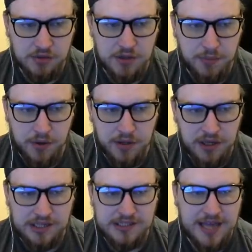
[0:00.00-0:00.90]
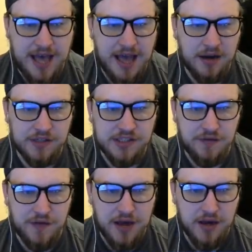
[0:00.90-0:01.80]
did brilliantly to get ahead of his
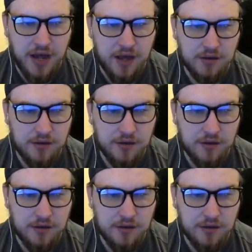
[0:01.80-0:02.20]
defender.